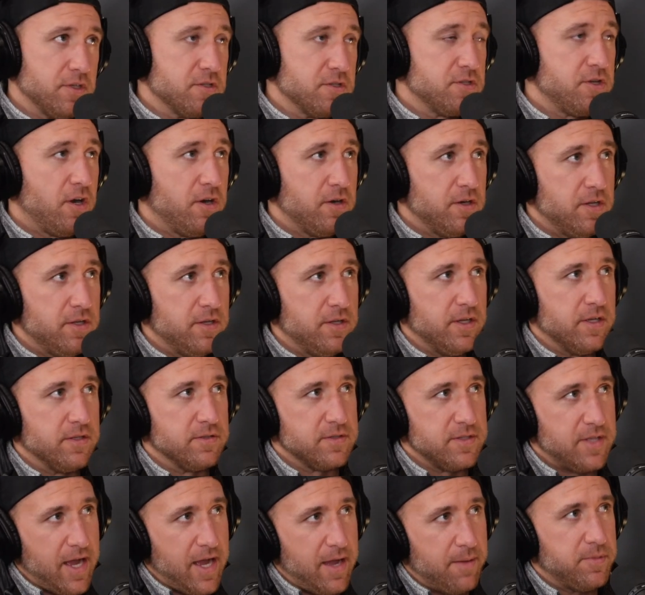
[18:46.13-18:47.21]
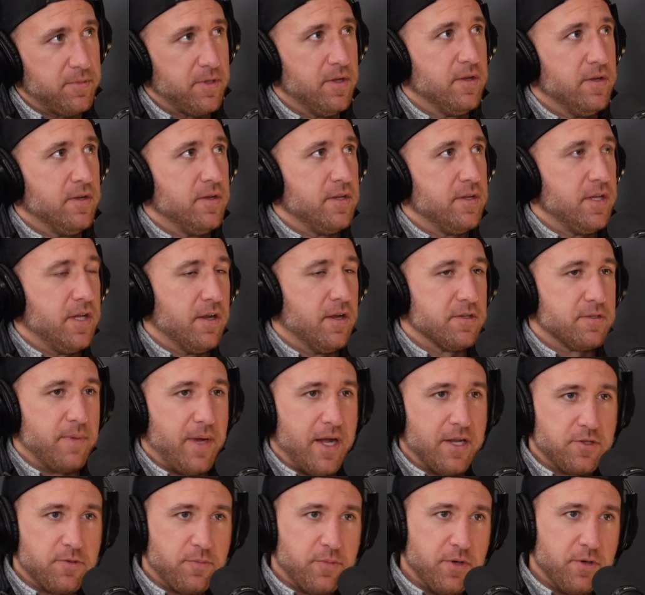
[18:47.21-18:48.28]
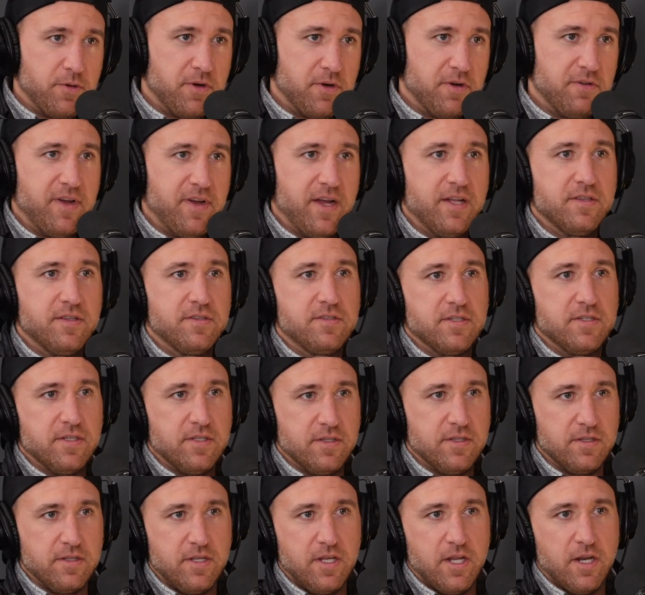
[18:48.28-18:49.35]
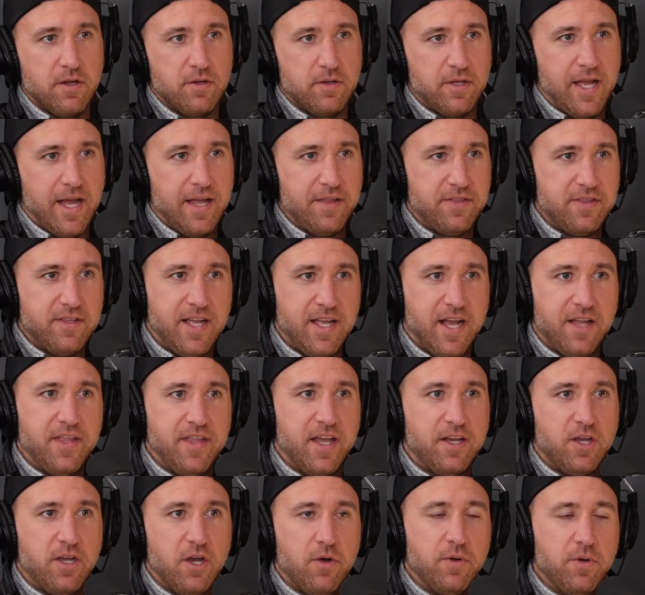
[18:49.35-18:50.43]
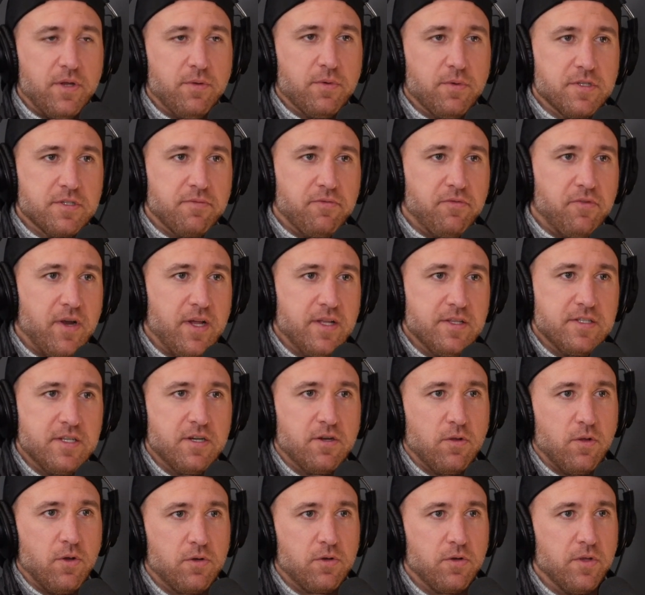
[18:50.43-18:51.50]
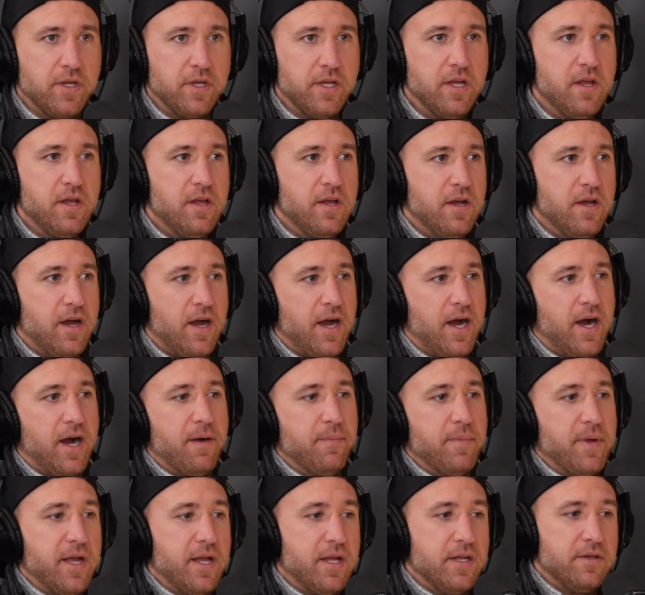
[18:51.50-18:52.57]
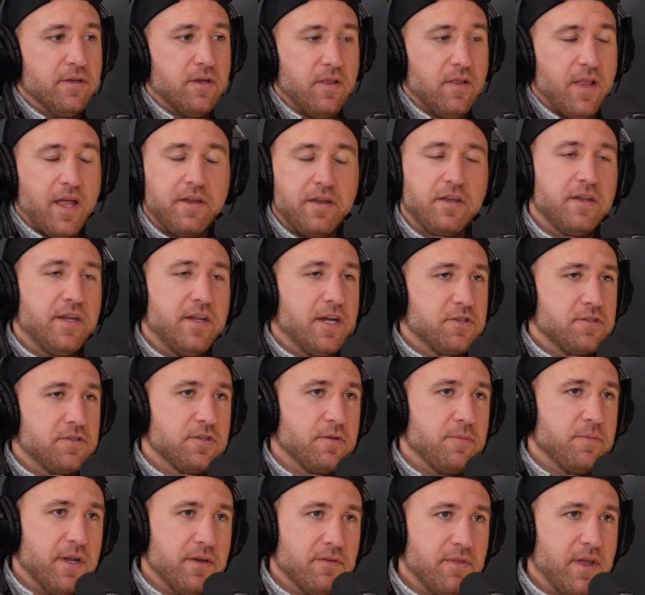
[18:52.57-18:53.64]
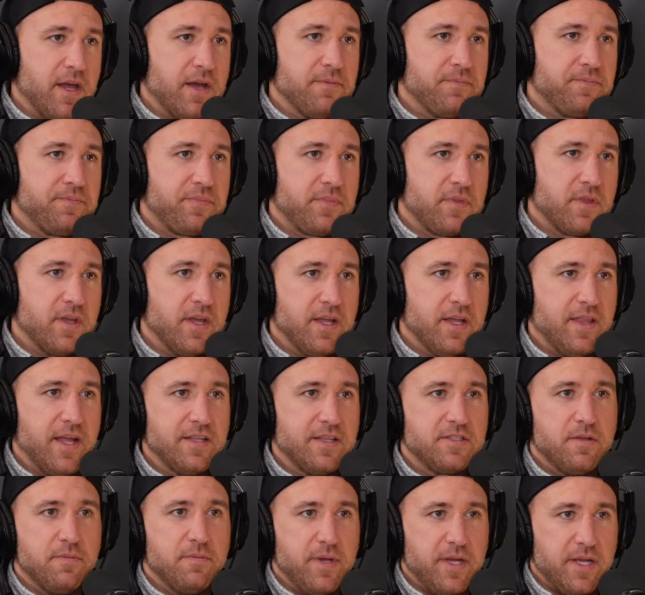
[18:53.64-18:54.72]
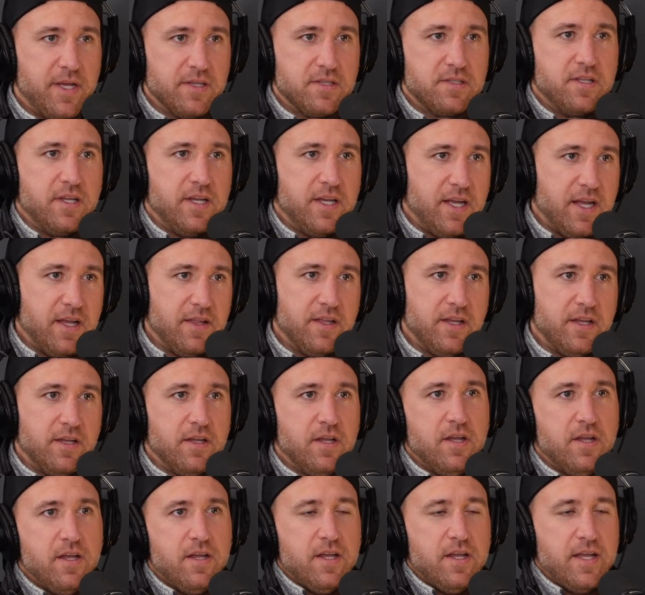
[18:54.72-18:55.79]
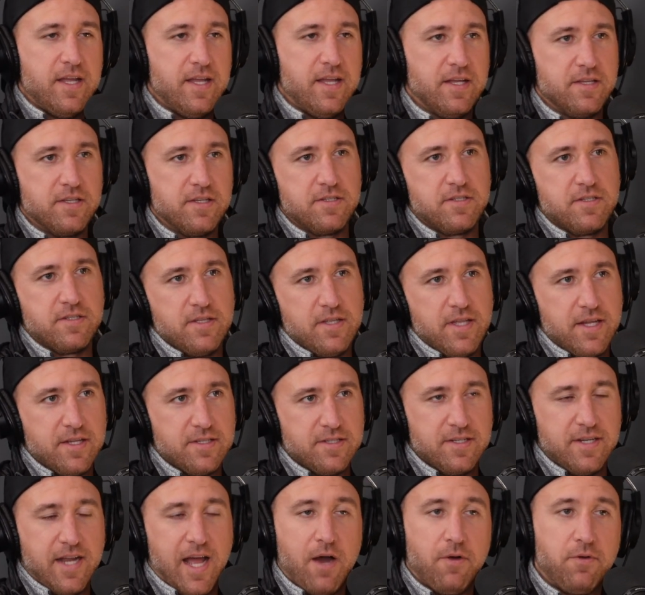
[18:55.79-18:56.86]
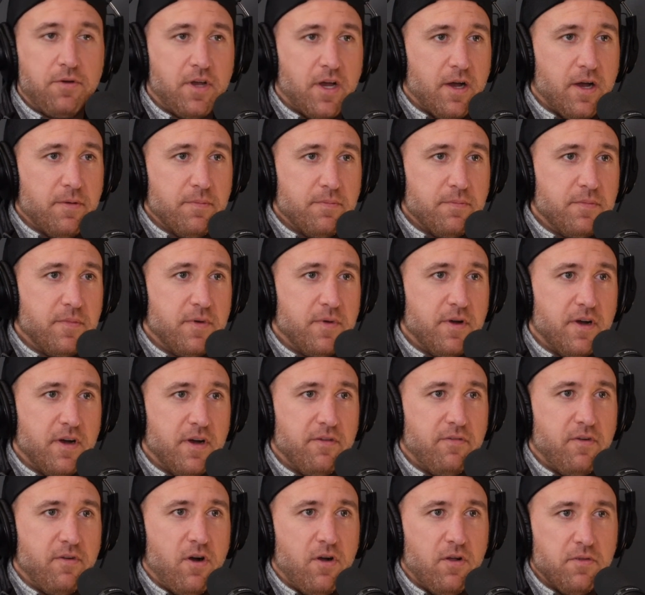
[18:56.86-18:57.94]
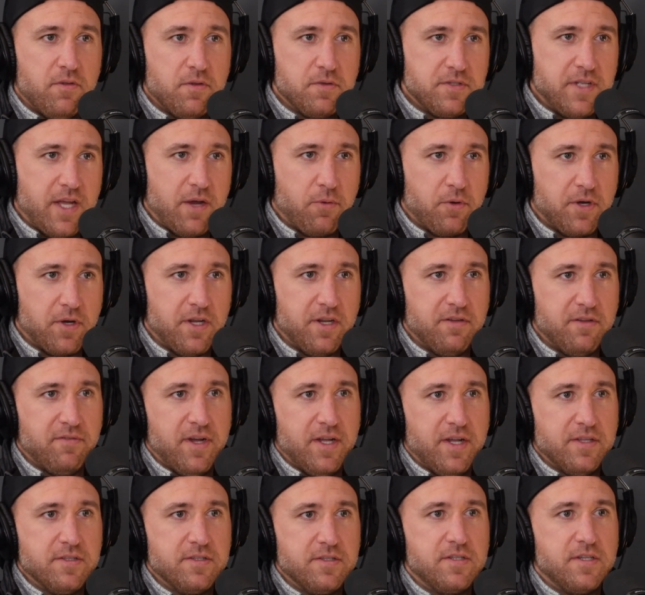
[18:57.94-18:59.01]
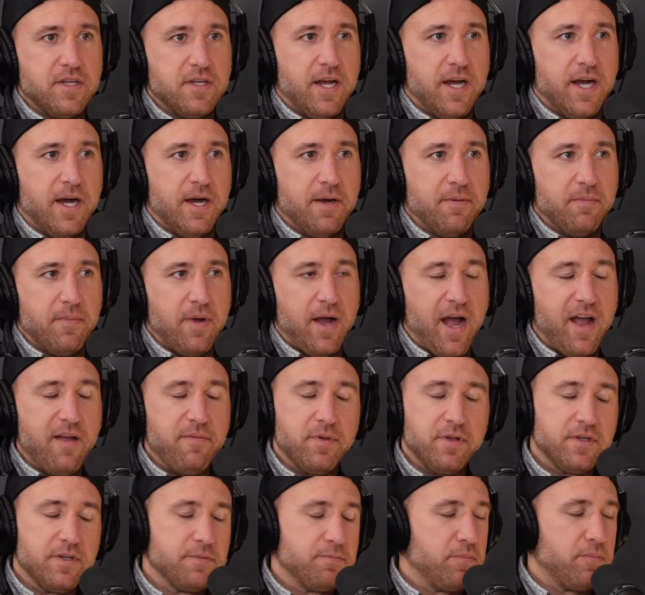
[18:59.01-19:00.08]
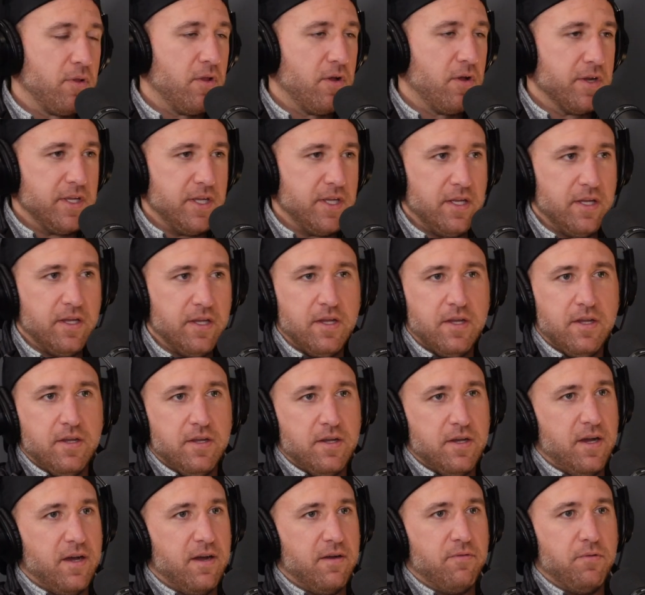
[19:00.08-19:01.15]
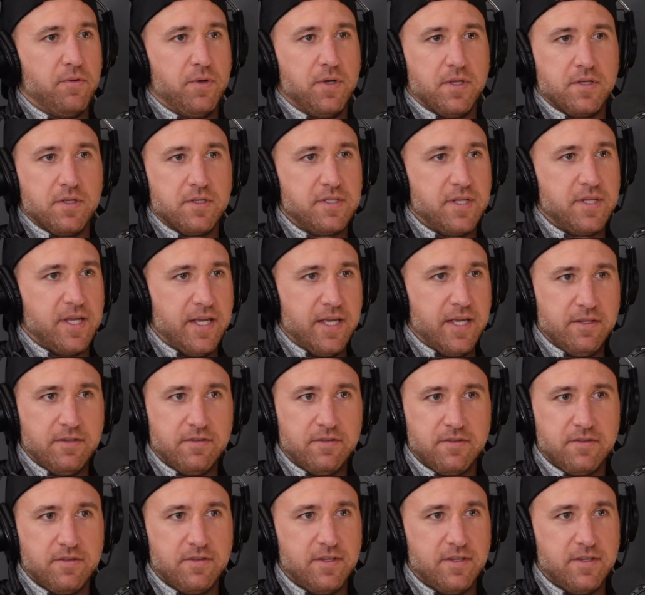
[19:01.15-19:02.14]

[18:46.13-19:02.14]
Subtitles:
started and stopped, some entrepreneur events and, got that going with some friends here locally. And a lot of connections are made of that. And that's the biggest thing, I think, is as an outcome of all those networking events. I've been to plenty of real estate,